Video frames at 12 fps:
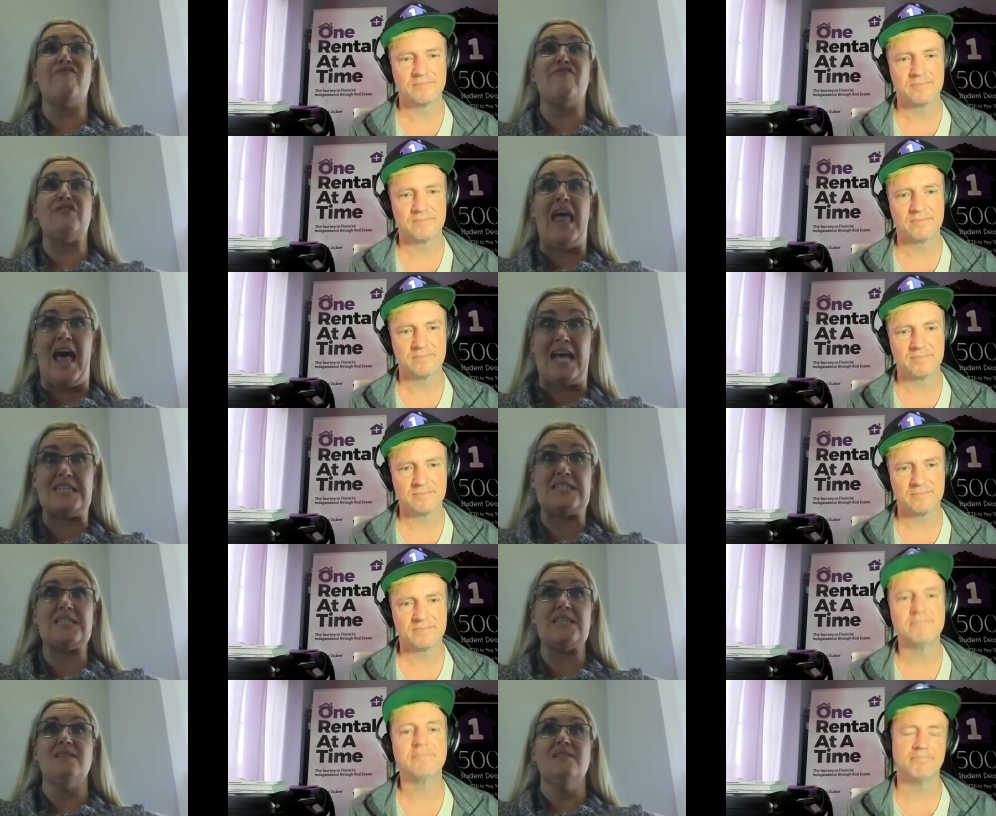Speaker 1: flat
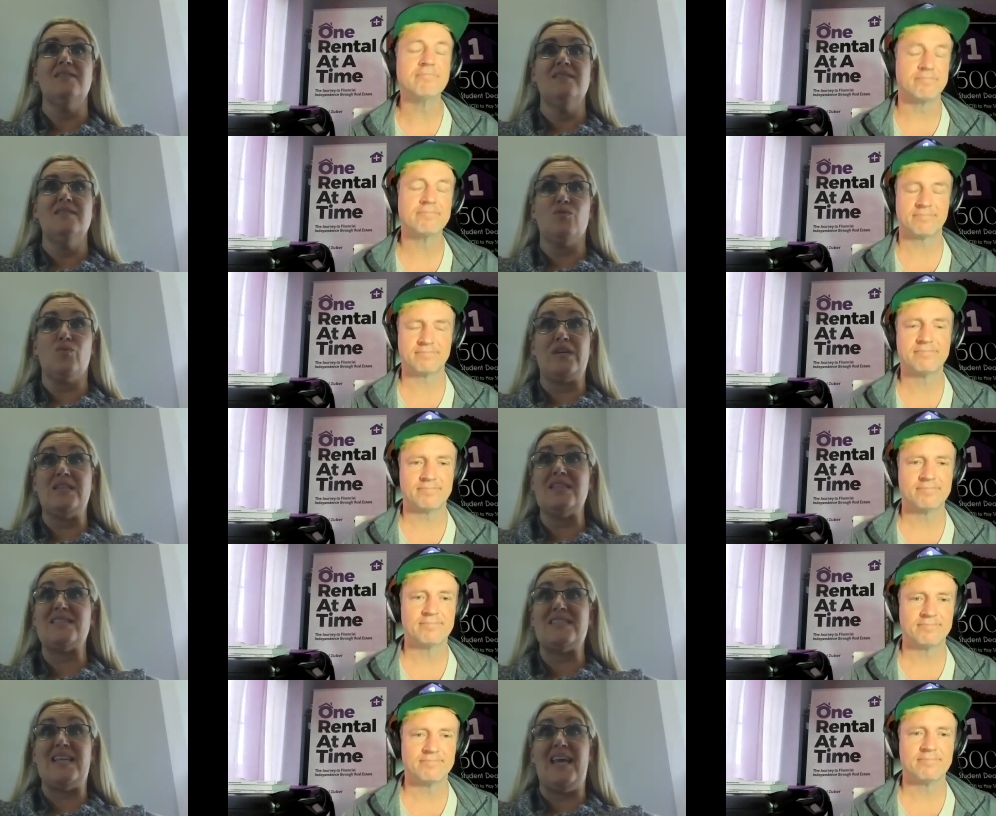real
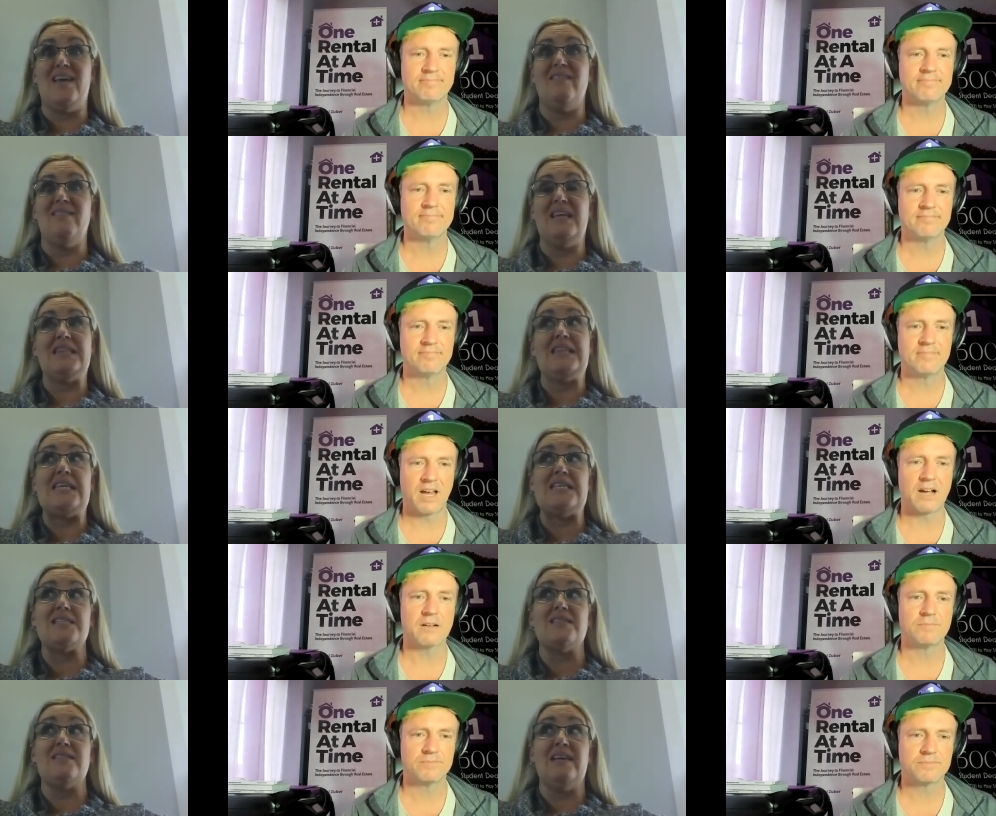estate, at
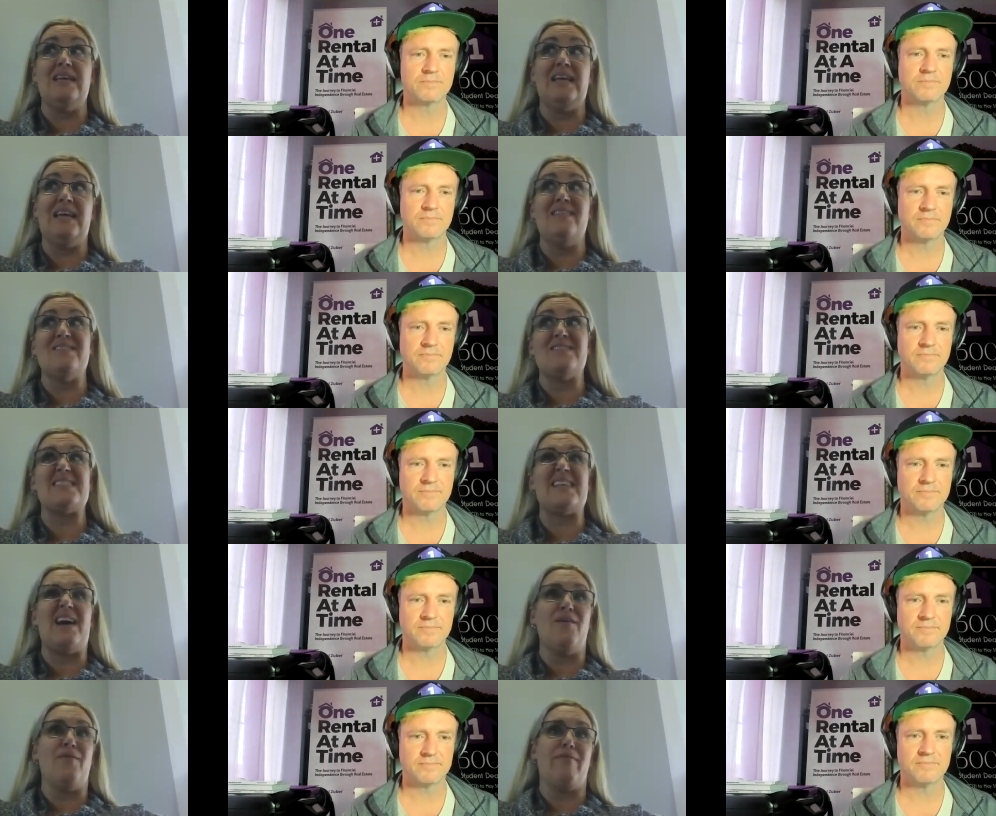least yeah. in the
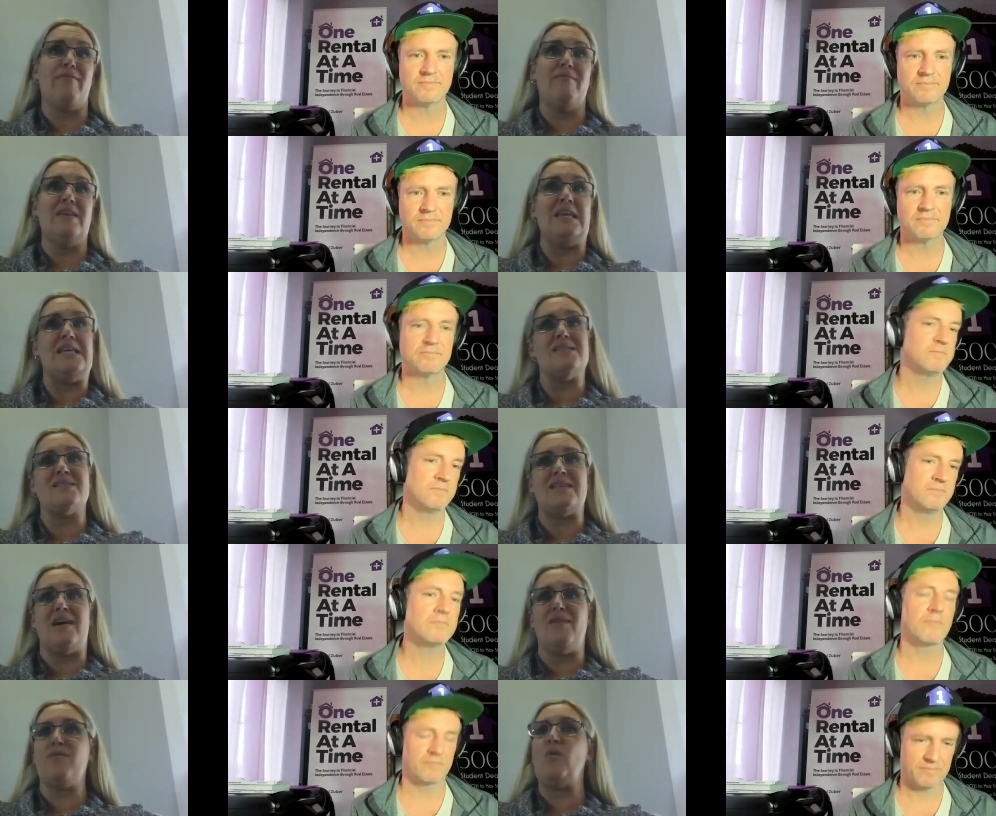Southeast,
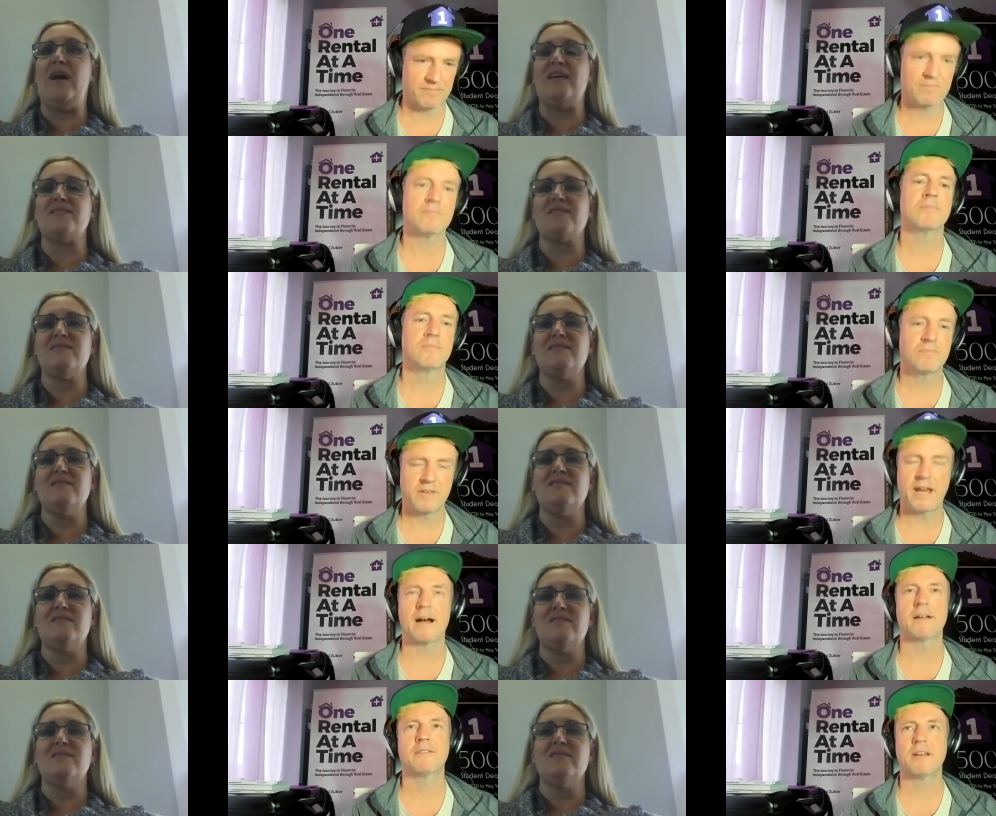Southwest.
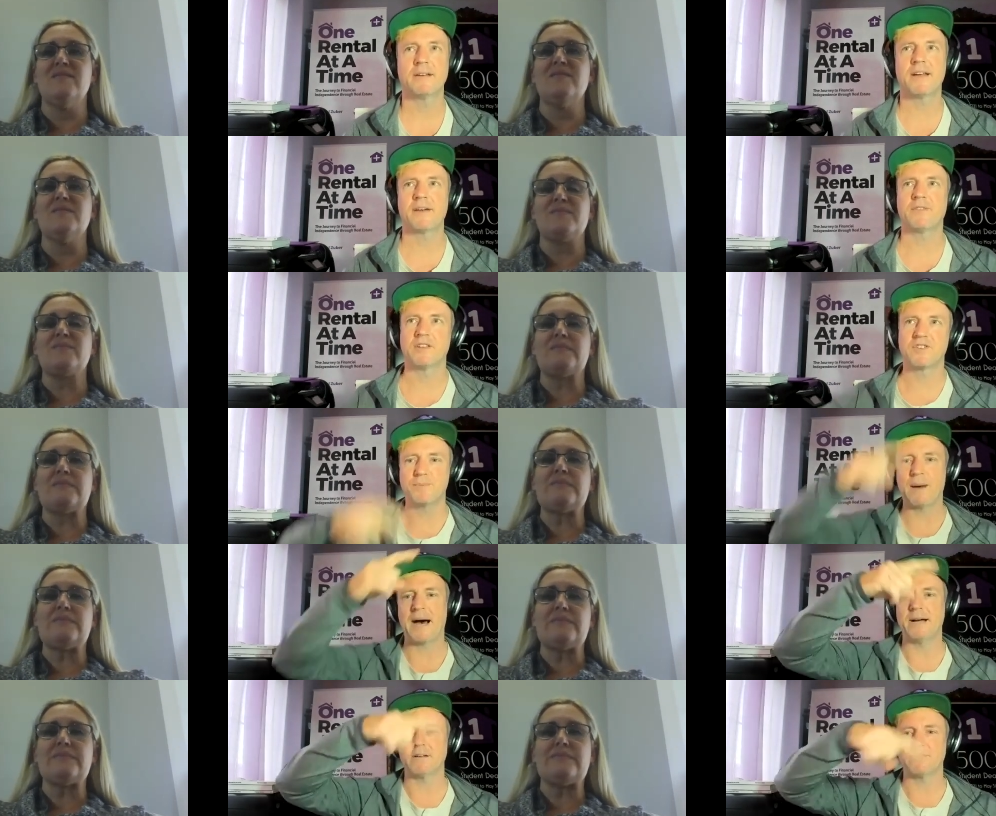
Speaker 2: Yeah. The, the, the,
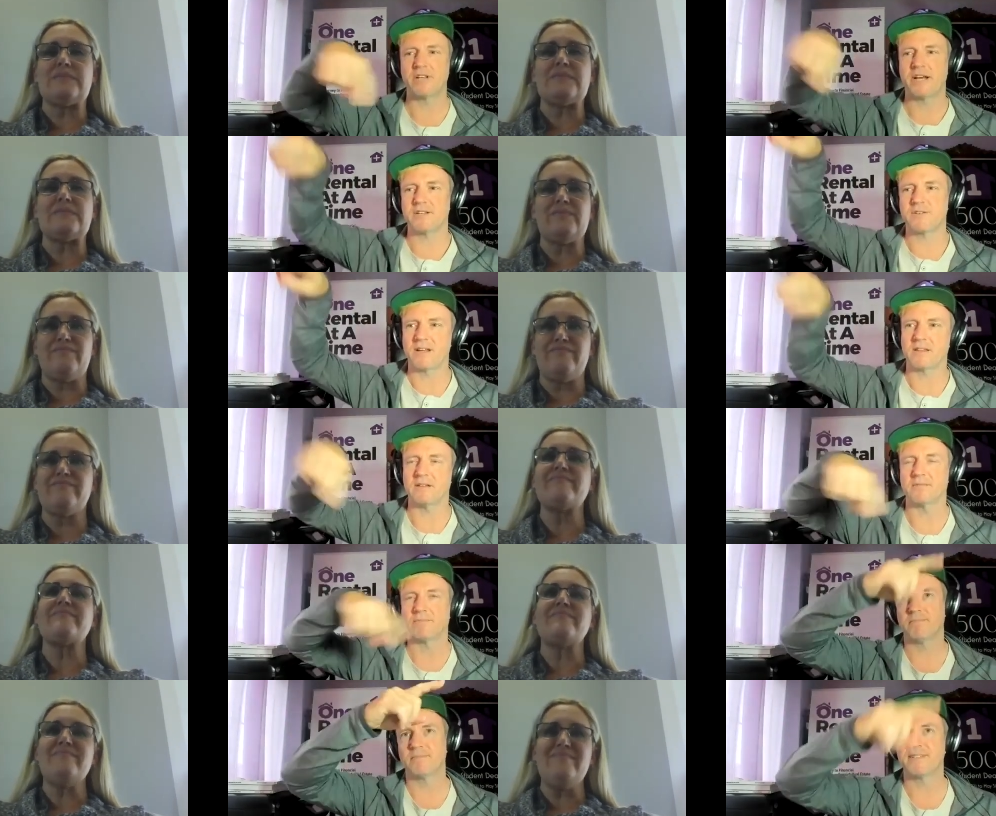smile states, right?
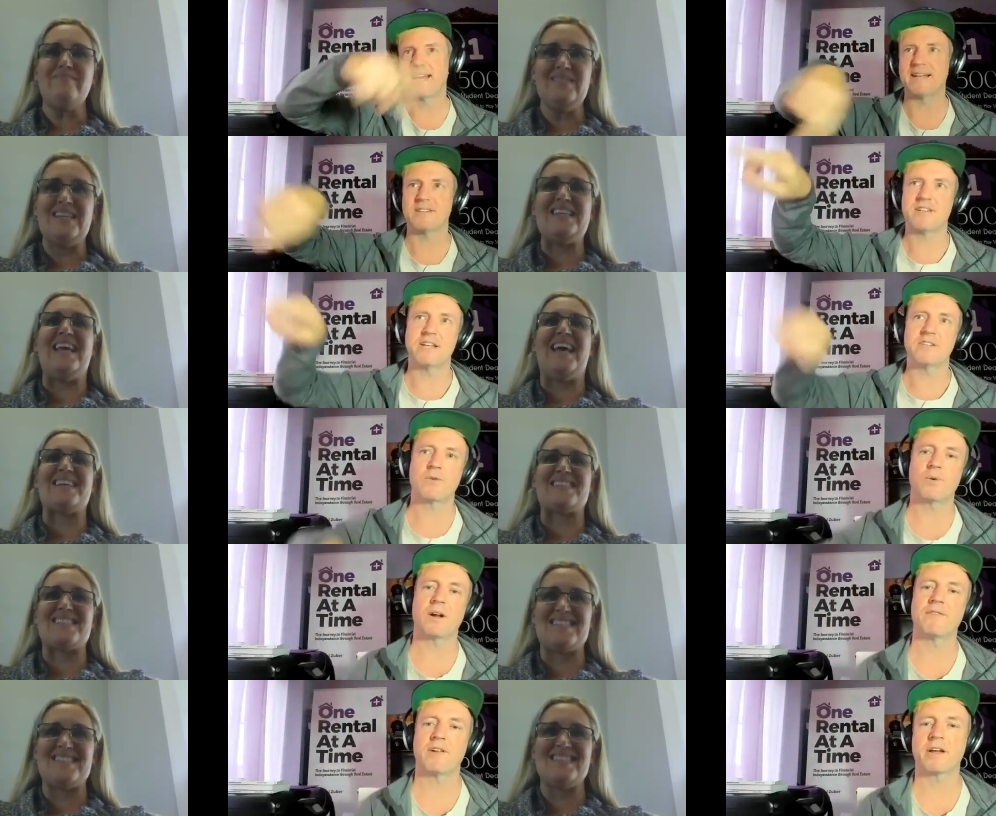The sand states yes. or
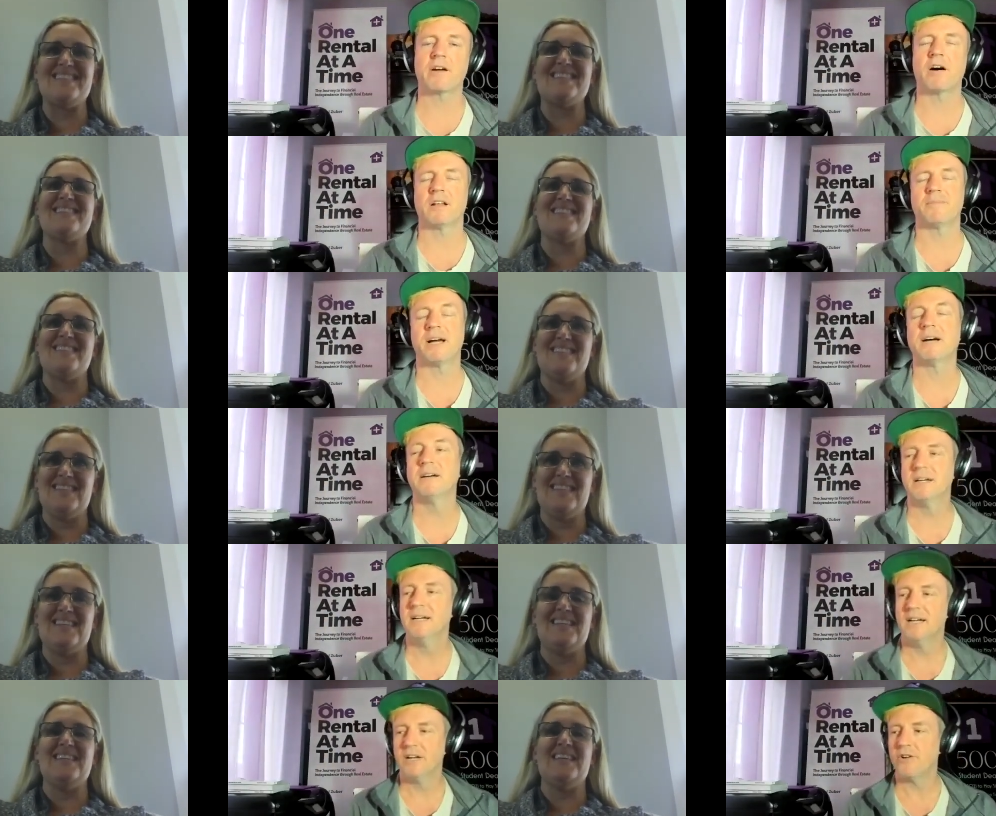whatever they call them. Yeah.
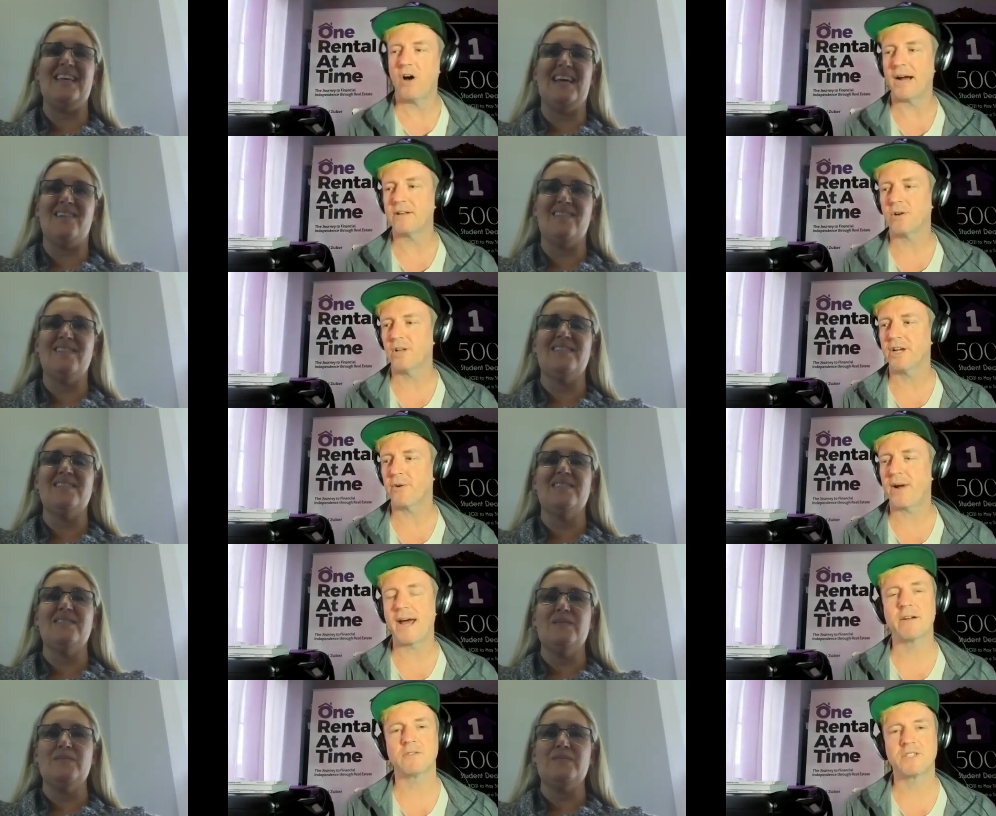No, yeah. I totally
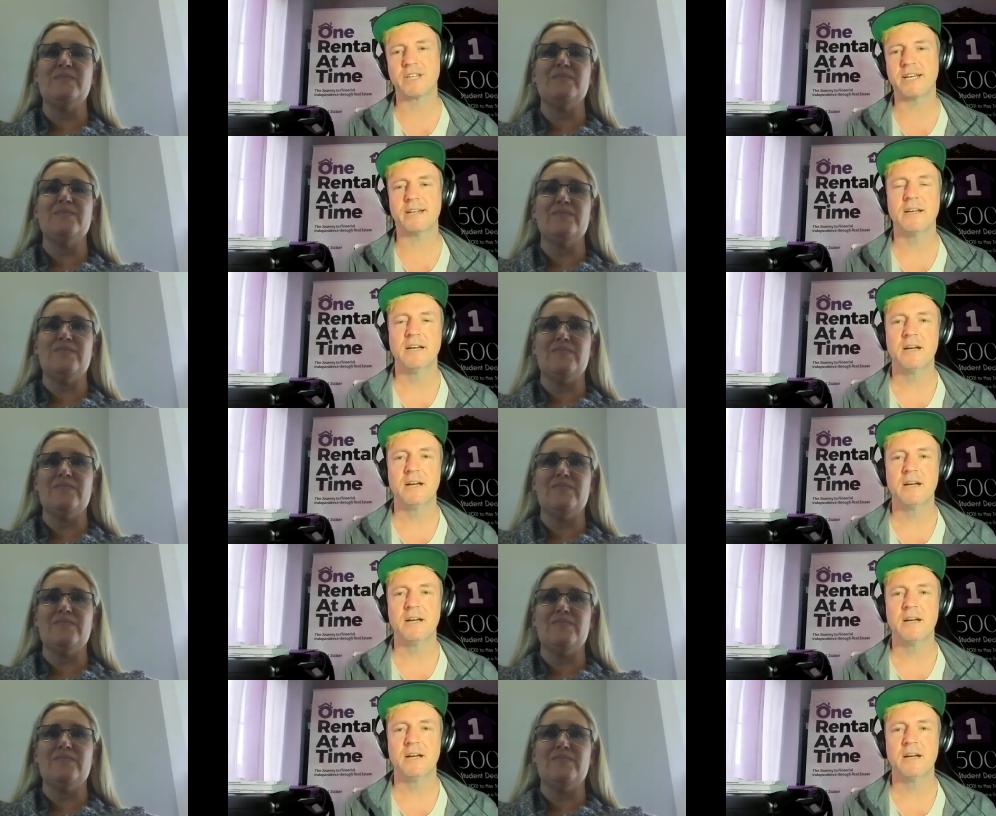agree. I don't see it